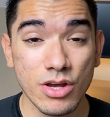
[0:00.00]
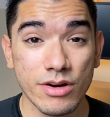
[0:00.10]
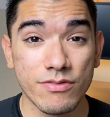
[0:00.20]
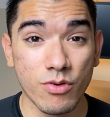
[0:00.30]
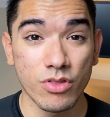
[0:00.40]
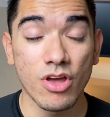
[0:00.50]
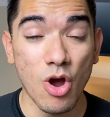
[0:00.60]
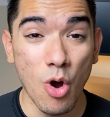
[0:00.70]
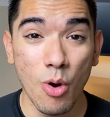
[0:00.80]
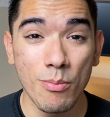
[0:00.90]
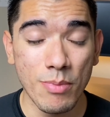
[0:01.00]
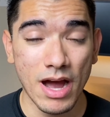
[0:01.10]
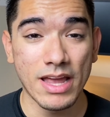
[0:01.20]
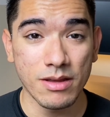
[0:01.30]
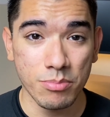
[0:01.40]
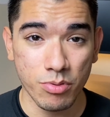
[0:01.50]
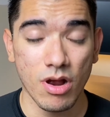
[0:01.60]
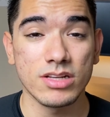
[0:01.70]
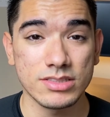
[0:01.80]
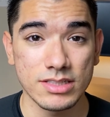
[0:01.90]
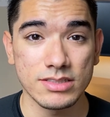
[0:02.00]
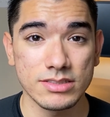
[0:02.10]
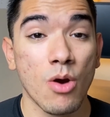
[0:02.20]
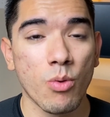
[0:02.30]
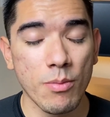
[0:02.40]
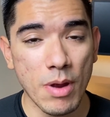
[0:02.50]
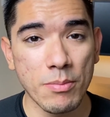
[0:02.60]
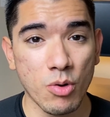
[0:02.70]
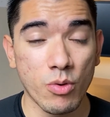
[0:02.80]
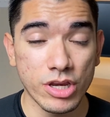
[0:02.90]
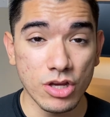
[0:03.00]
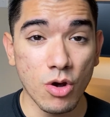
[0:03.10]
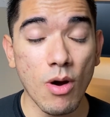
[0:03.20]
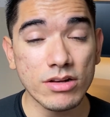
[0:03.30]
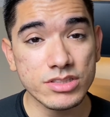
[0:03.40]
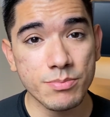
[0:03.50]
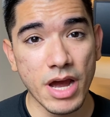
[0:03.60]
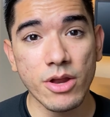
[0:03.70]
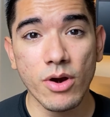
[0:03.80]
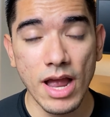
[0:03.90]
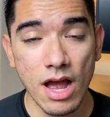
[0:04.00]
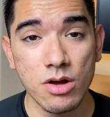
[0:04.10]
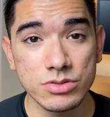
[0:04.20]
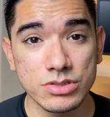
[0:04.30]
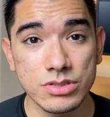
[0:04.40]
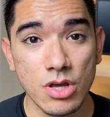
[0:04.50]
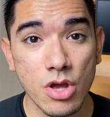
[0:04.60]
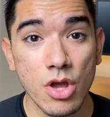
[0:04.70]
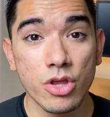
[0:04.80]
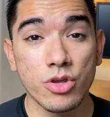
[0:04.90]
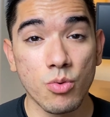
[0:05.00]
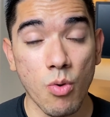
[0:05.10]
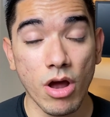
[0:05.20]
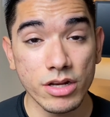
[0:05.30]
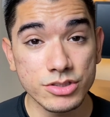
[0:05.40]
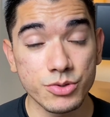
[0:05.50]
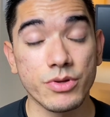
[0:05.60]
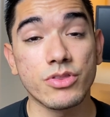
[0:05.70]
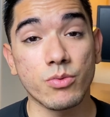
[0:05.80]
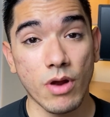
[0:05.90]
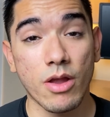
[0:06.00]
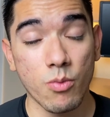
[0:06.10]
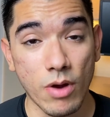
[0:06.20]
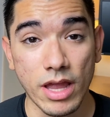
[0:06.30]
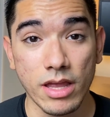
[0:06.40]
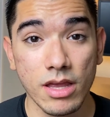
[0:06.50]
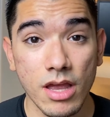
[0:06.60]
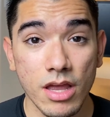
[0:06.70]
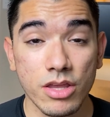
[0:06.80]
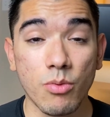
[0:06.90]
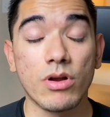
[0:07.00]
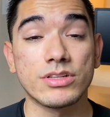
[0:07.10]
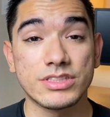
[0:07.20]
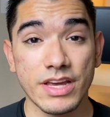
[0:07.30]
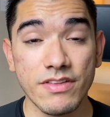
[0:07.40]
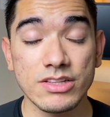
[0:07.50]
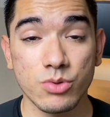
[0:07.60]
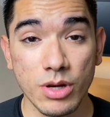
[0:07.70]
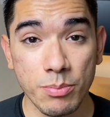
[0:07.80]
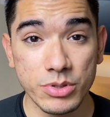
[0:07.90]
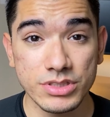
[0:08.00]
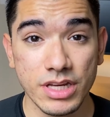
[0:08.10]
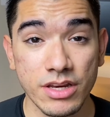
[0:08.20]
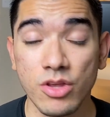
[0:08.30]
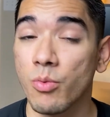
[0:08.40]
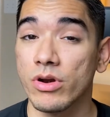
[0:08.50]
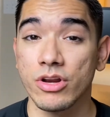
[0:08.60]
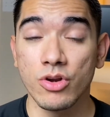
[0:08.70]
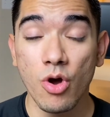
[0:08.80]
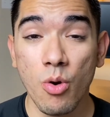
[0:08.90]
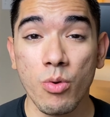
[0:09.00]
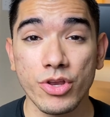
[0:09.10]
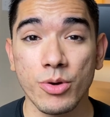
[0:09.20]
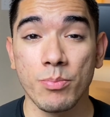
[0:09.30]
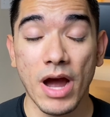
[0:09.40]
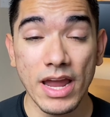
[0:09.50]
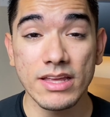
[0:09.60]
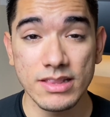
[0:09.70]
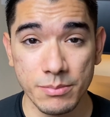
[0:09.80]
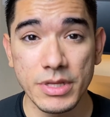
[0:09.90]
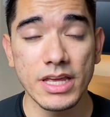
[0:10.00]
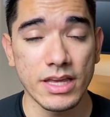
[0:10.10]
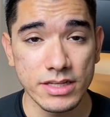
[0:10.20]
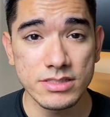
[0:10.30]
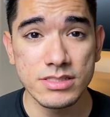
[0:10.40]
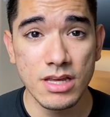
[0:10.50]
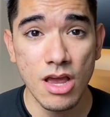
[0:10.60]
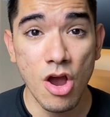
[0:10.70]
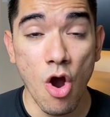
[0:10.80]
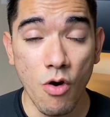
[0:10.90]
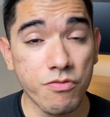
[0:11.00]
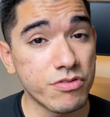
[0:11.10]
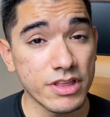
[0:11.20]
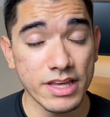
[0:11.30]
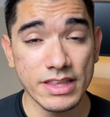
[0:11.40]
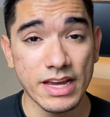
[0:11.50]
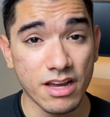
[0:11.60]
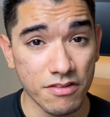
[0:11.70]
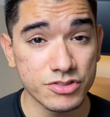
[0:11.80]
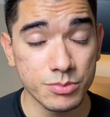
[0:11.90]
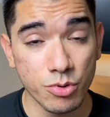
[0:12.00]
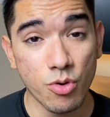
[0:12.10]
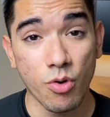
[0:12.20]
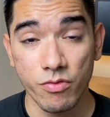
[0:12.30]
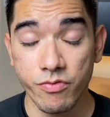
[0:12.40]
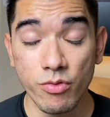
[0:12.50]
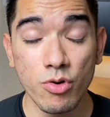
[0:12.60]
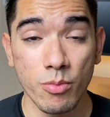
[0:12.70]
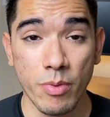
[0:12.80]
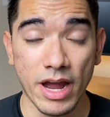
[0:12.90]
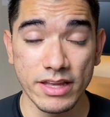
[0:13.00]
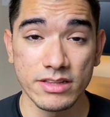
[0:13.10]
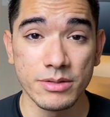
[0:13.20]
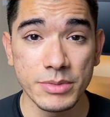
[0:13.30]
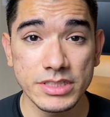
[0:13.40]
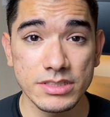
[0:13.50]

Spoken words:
for the home buying process. Remember, when you go out to buy your house, you want to do it the right way. You want to save that 20%. You want to know what your buying limit is, hopefully in that comfortable or frugal buying limit,